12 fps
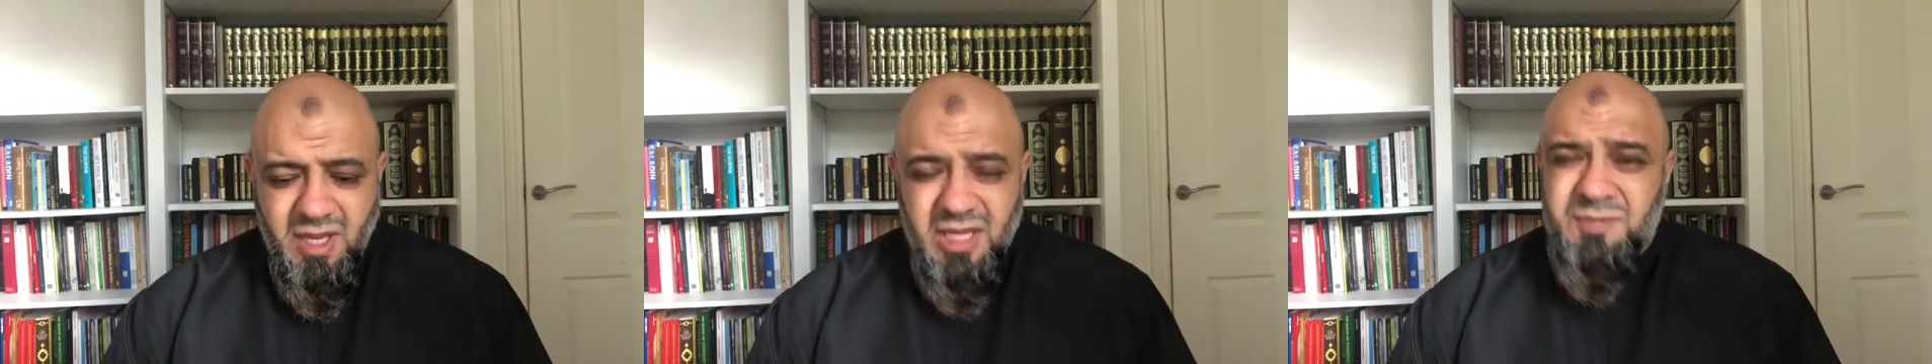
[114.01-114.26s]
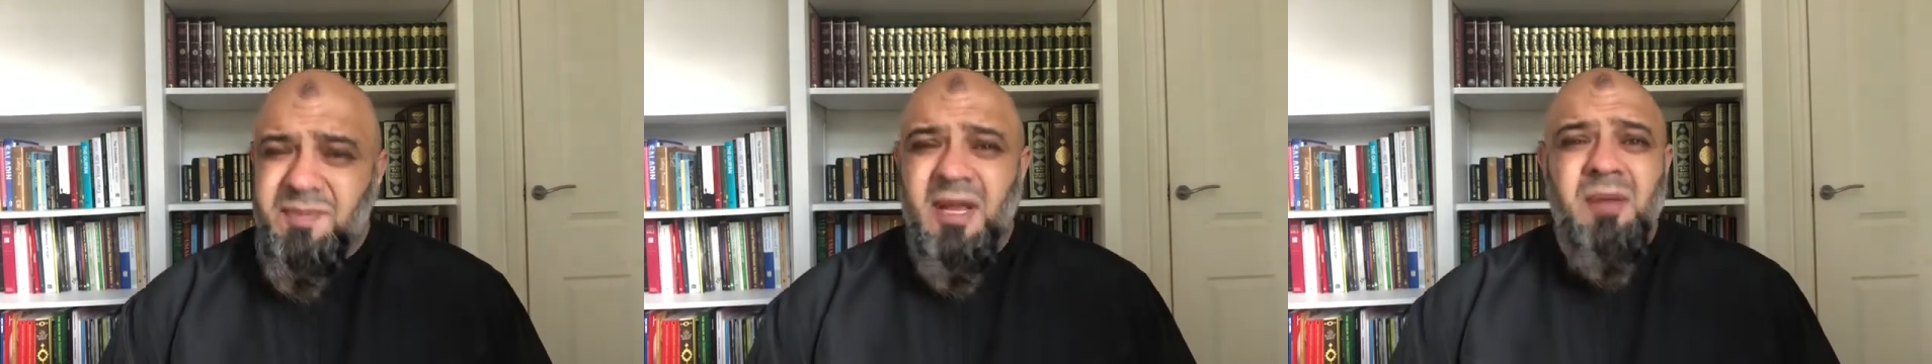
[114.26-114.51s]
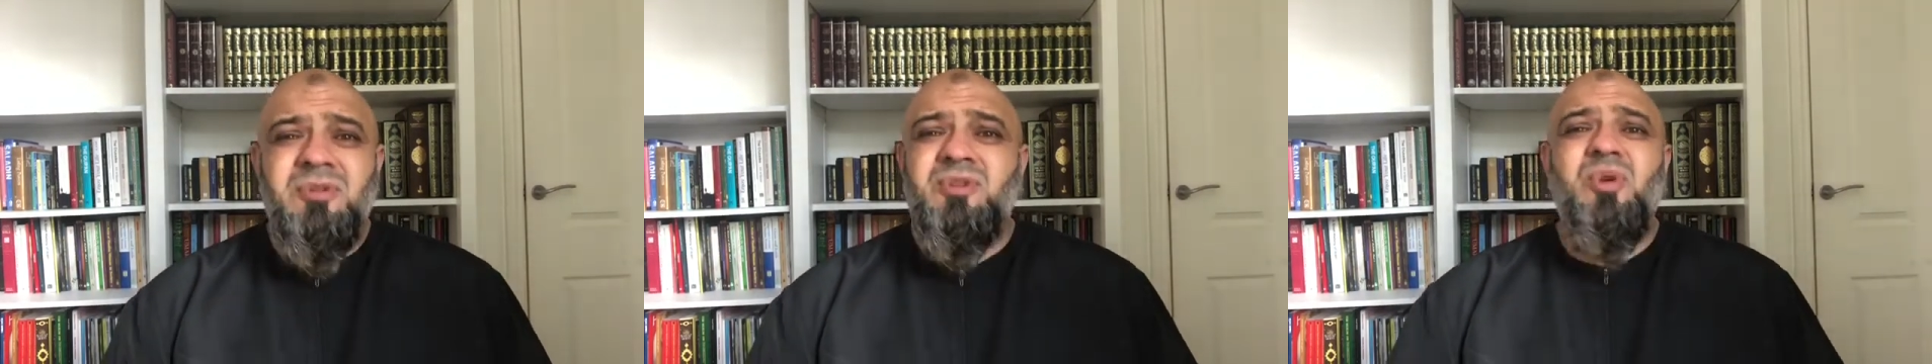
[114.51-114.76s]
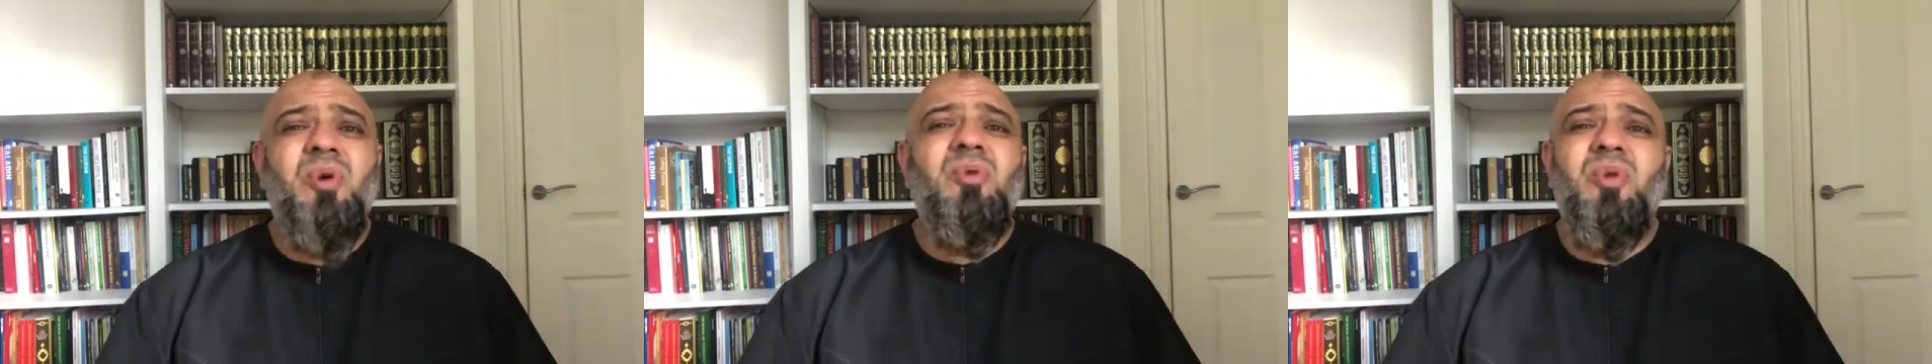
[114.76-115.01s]
It's become
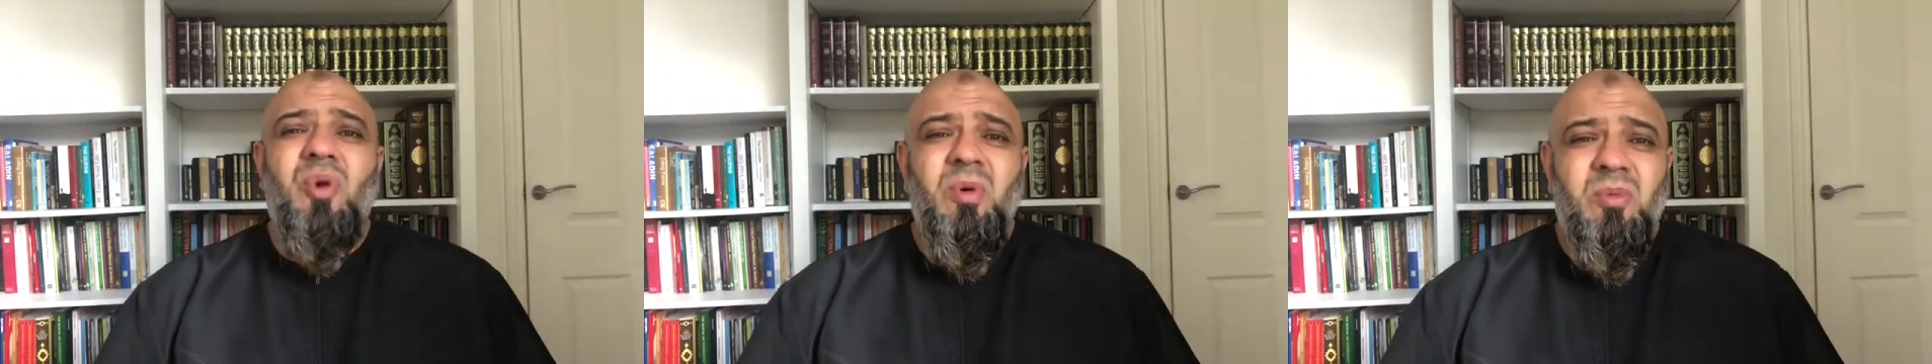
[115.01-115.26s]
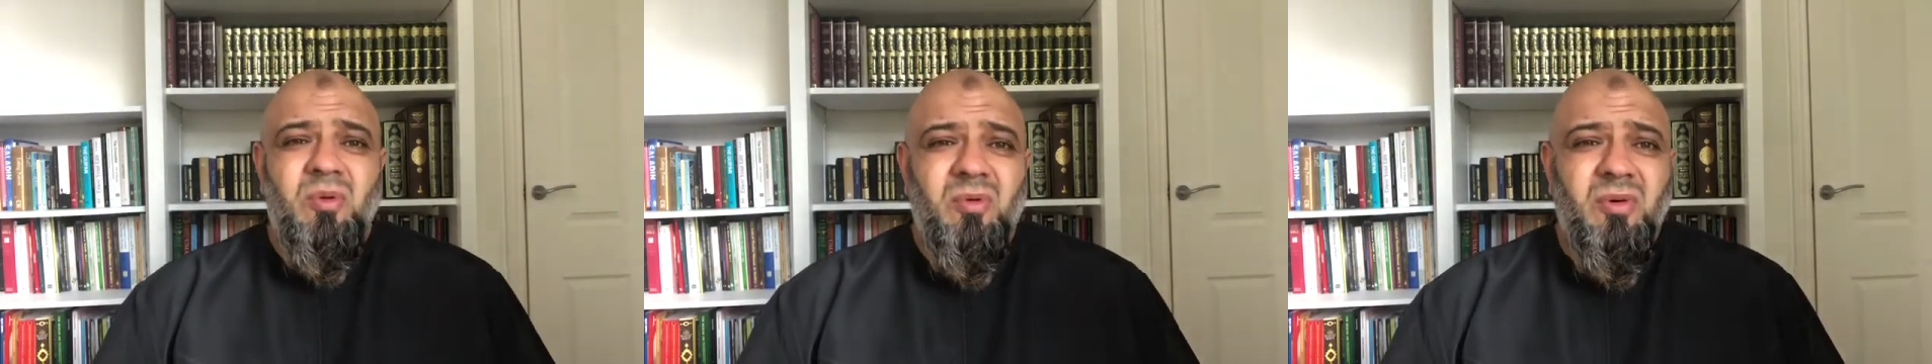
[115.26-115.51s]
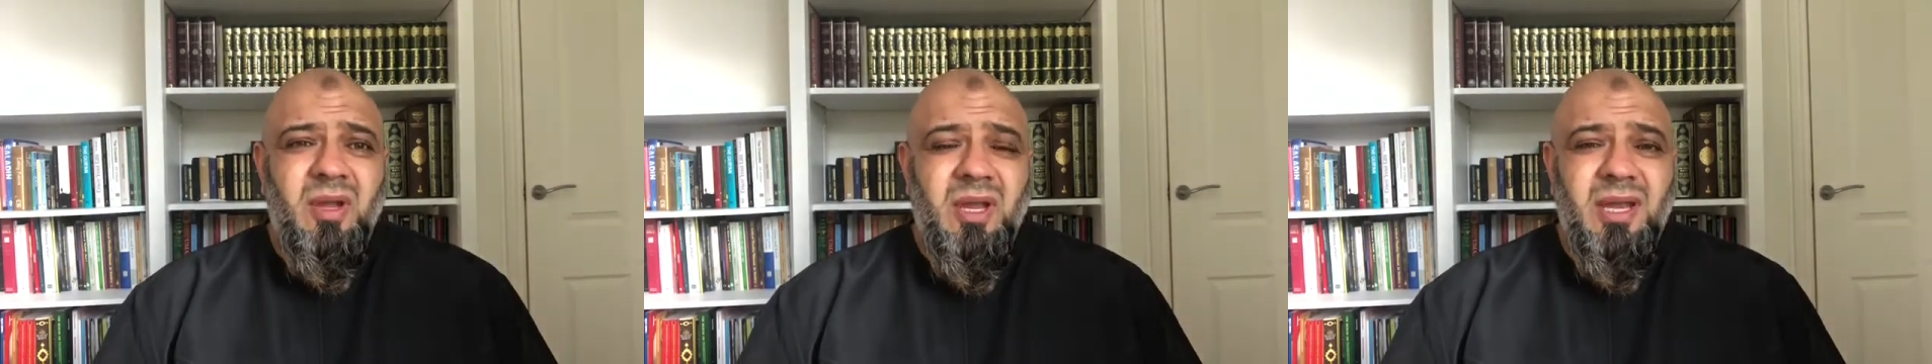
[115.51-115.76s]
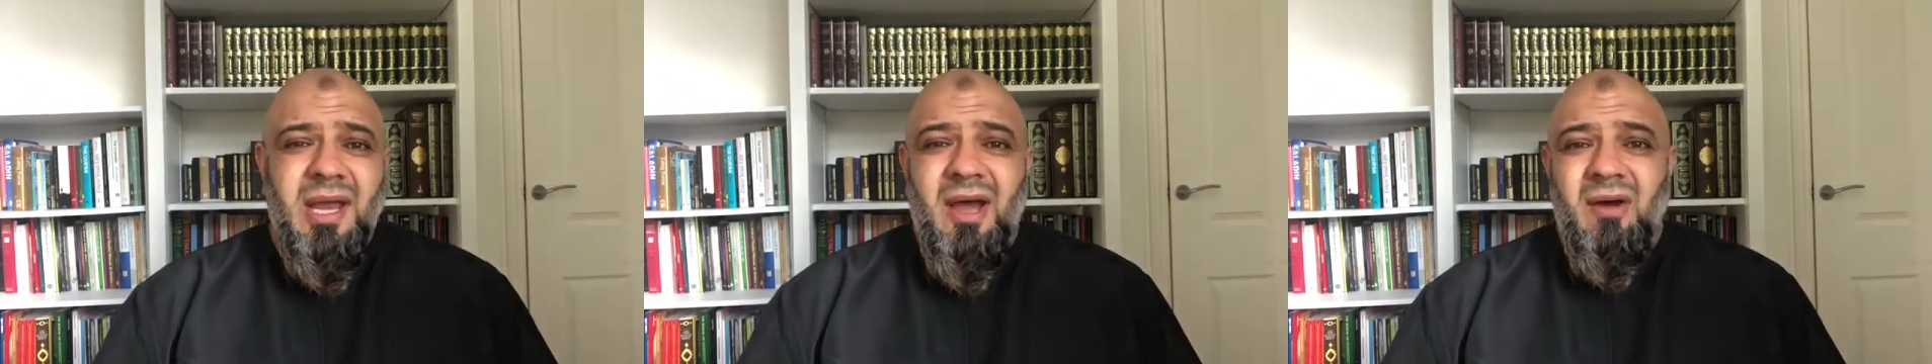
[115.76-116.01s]
so normal
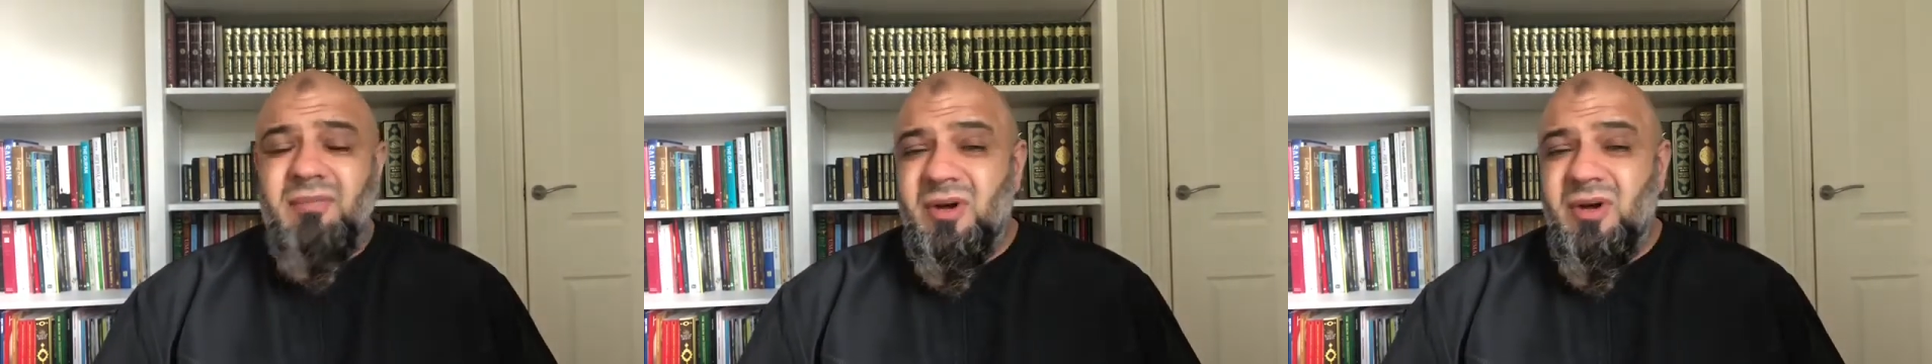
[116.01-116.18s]
in our